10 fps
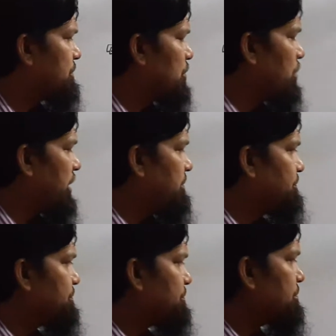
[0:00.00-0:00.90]
okay,
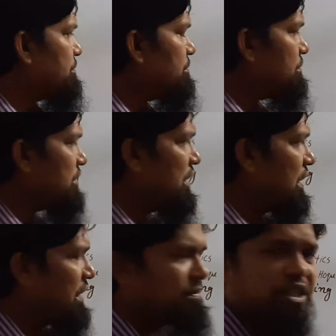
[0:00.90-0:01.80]

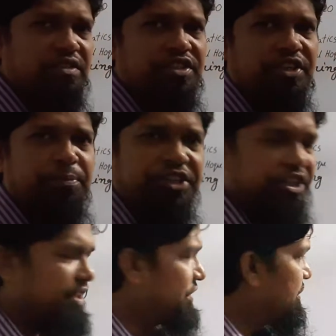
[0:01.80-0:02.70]
I'm just
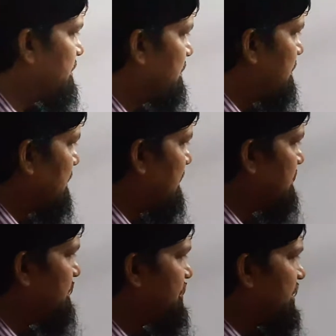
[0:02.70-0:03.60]
repeating it, there is a
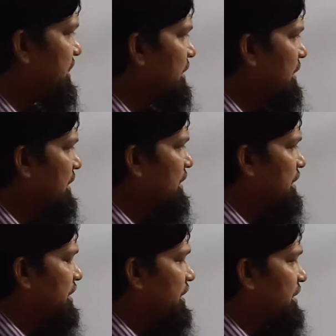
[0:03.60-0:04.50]
mistake here.
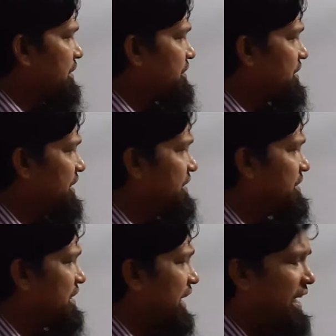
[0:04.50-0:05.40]

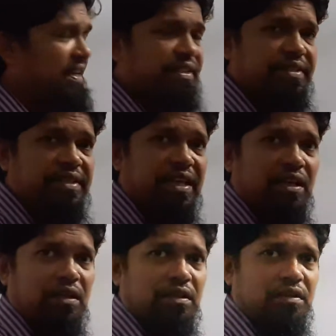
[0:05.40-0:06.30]
Since 8 is
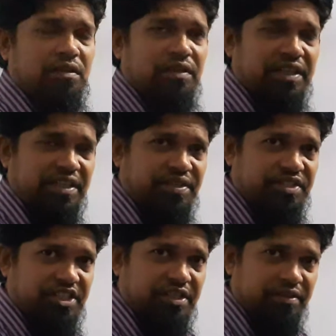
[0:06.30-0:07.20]
the
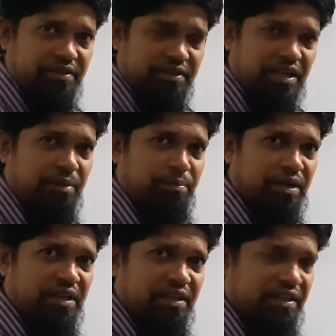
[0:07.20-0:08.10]
least
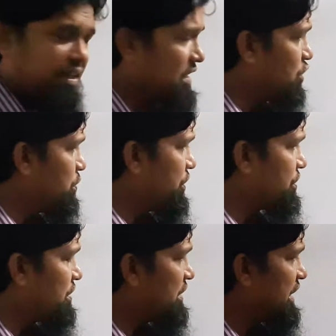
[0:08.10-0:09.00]
number in the
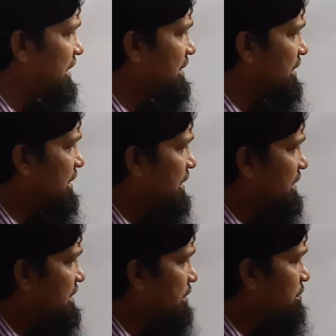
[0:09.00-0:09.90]
denominator, then
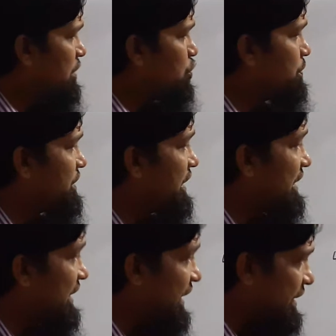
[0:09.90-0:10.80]
7 by would be the
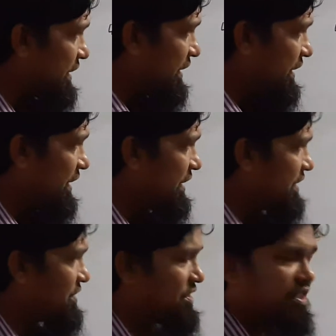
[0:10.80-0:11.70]

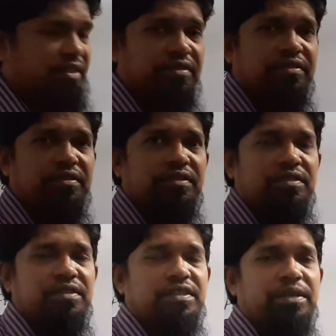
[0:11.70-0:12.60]
greatest.
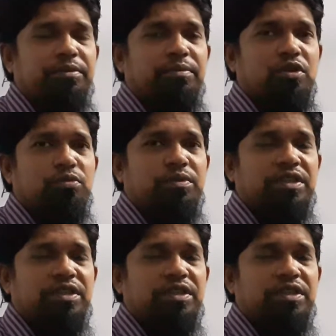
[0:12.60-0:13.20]
7 by 8